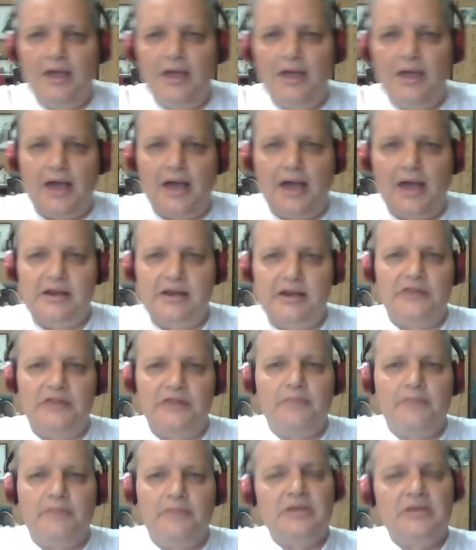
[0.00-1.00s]
And then in the
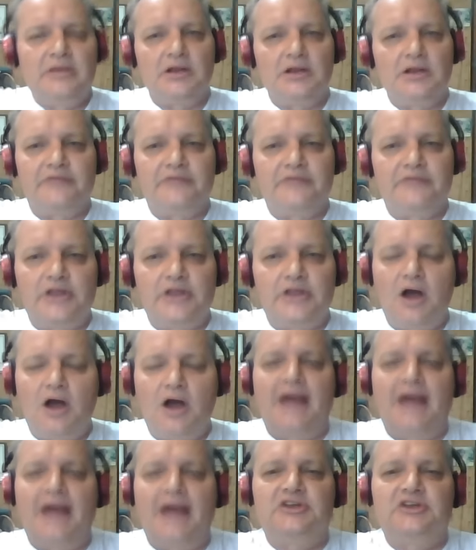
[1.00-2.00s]
middle of the
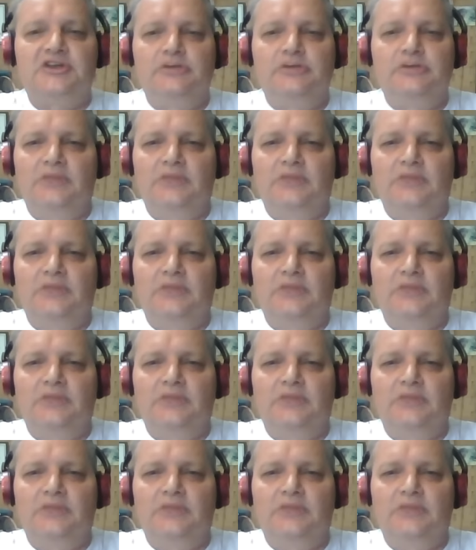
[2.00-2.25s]
night,